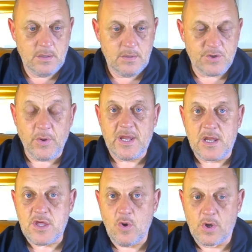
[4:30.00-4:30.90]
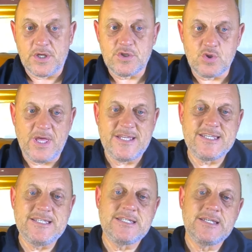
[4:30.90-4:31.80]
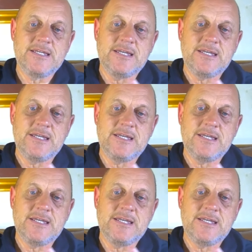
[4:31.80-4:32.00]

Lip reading: the 29th of August. So this is